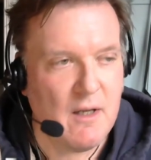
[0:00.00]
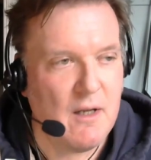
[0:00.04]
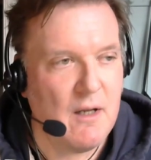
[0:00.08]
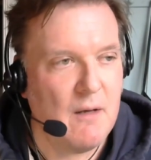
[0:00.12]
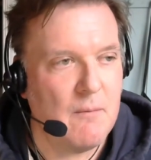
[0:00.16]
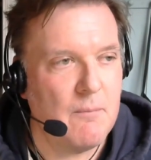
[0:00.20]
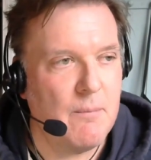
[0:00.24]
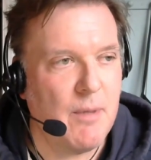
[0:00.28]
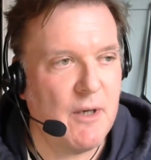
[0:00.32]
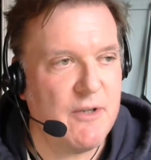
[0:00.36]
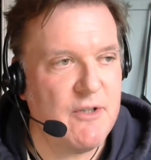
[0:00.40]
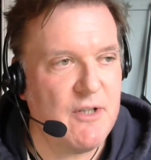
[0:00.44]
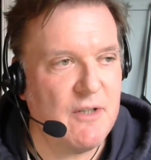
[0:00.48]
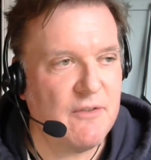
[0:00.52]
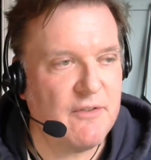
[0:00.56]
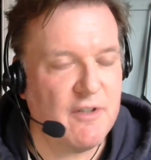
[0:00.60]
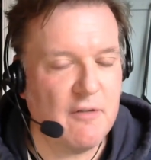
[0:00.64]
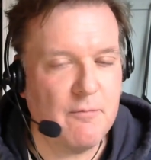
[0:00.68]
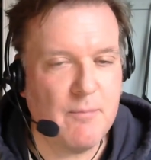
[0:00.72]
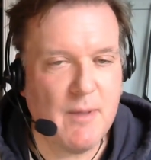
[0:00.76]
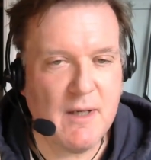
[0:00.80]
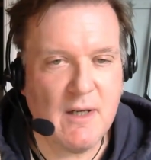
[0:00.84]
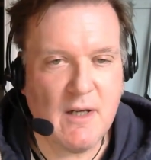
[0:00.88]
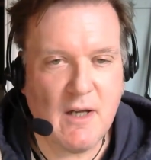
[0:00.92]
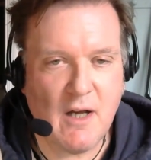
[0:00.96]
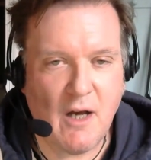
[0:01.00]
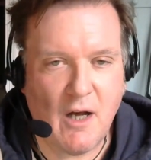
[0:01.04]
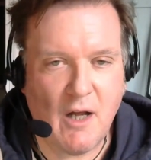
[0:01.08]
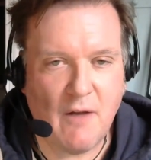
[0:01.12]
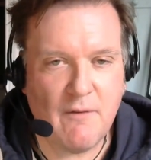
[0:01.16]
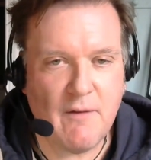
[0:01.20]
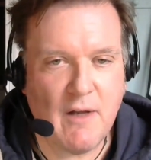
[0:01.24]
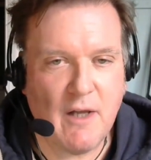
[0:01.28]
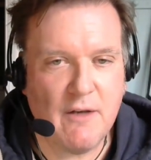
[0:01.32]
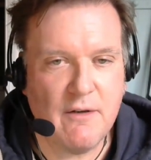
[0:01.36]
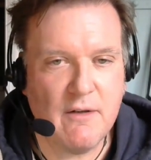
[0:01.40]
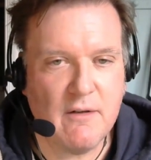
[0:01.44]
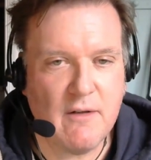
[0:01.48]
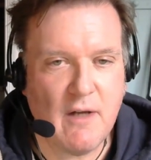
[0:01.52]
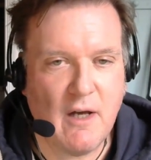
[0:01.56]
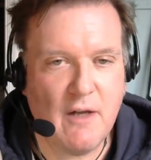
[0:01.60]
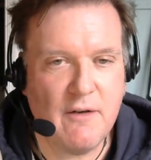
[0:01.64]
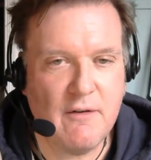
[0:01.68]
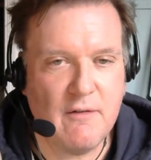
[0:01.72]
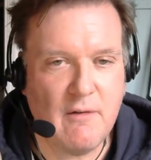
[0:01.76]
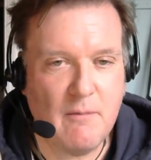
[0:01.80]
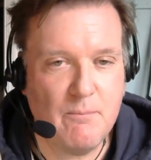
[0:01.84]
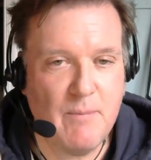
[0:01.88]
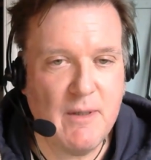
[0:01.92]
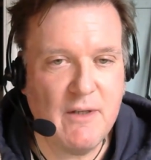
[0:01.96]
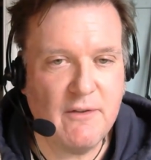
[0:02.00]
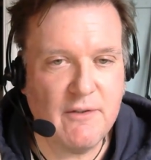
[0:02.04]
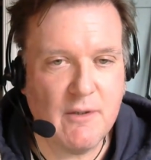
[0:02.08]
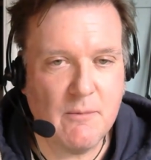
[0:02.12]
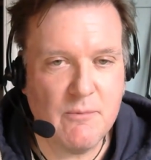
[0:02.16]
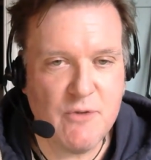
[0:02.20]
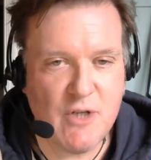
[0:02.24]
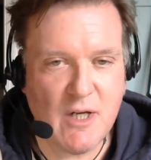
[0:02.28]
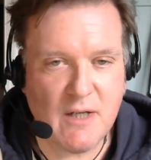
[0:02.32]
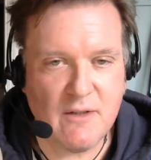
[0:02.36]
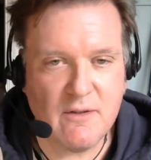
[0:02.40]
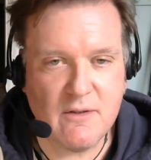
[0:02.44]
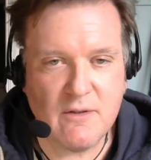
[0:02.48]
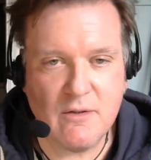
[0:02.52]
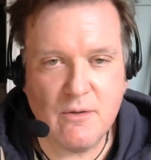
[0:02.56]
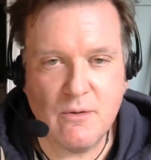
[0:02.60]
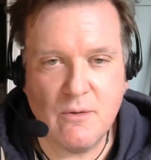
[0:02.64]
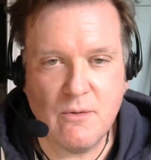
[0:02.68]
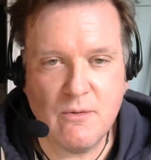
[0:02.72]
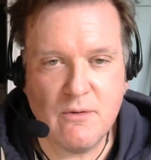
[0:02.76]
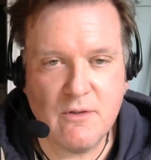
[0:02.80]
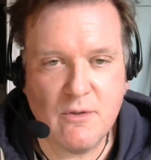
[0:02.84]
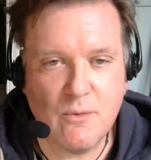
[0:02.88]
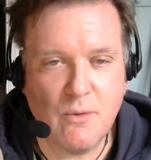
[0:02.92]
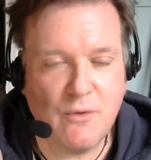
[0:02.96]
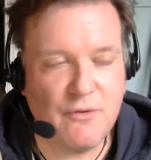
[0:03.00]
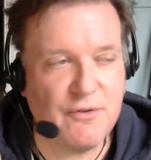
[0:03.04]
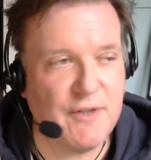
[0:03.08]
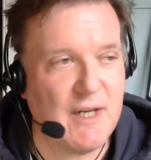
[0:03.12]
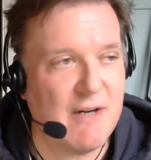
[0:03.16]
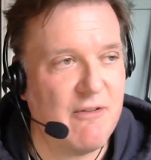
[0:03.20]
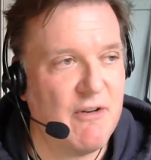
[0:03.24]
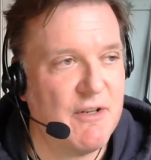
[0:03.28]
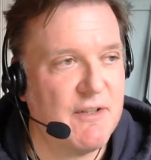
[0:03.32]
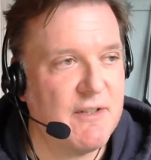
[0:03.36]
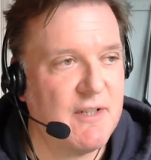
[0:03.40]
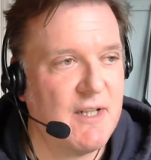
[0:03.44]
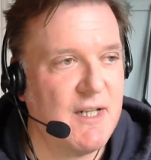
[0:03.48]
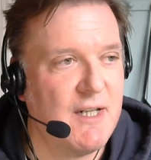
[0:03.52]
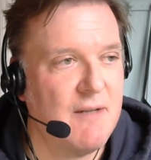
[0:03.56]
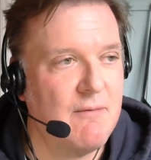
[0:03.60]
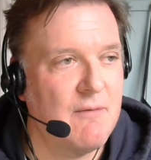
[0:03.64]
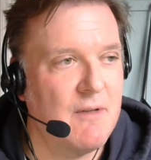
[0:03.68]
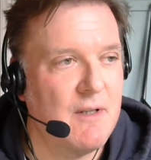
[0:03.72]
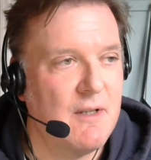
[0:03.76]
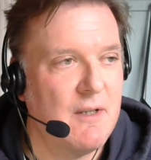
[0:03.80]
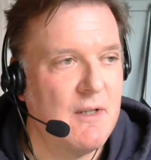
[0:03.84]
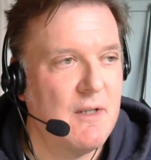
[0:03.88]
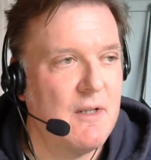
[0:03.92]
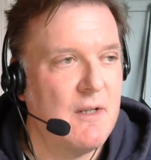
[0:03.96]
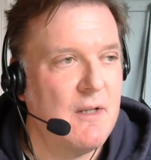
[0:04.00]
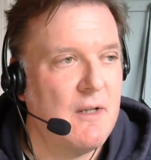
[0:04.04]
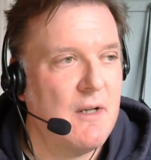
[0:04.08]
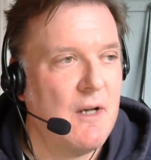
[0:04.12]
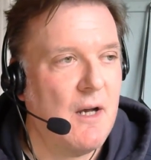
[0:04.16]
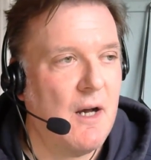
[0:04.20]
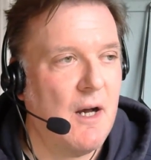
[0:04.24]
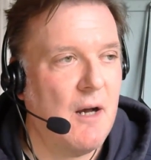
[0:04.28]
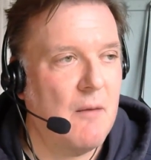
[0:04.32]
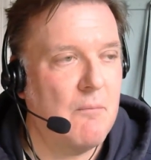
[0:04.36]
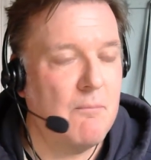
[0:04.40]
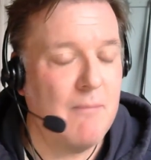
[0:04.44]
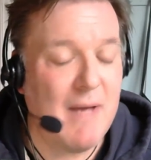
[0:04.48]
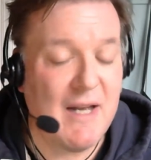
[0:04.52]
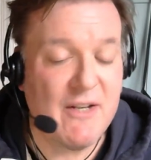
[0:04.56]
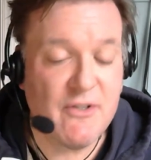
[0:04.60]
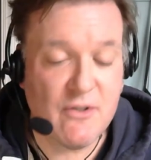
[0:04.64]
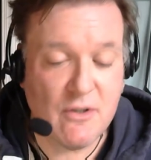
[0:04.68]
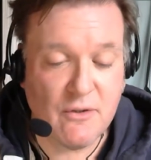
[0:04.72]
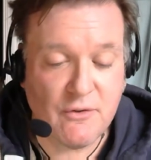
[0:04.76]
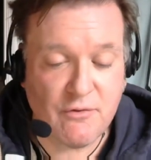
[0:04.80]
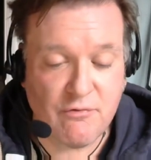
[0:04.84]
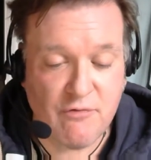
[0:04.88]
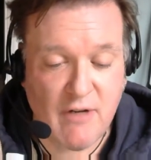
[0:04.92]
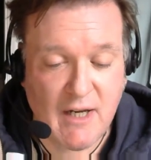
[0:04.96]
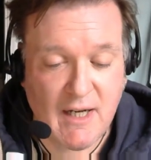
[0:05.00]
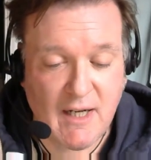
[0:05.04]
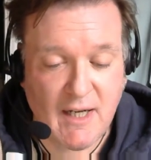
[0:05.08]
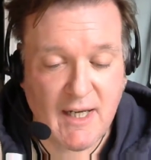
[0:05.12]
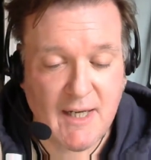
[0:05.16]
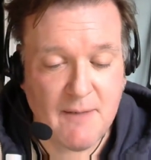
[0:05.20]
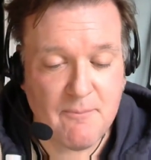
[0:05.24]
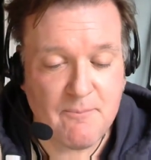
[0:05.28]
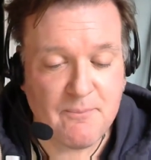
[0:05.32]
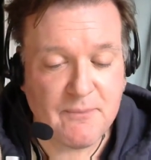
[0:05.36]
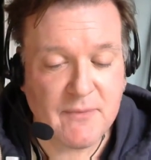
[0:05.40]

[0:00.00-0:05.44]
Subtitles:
budgets have been cut and been subject to austerity measures, really.